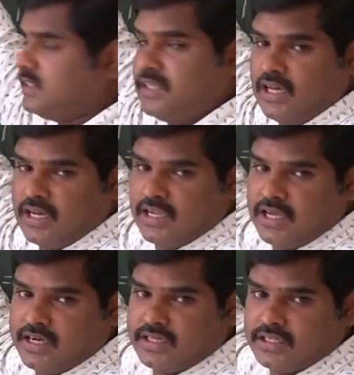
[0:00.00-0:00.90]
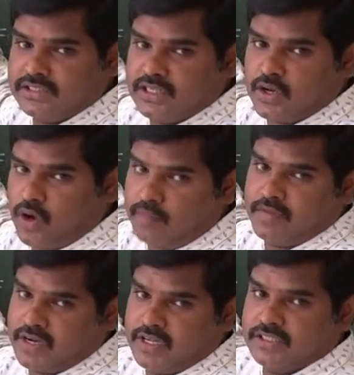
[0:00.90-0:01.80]
till year it is
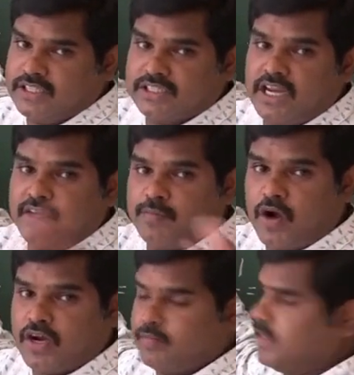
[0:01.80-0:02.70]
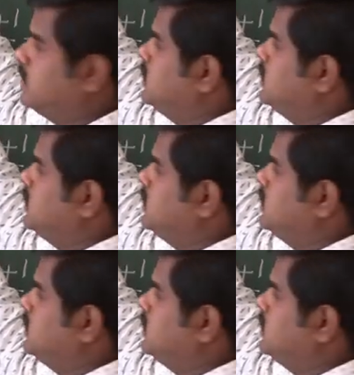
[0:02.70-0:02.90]
common. Just like a product method. Say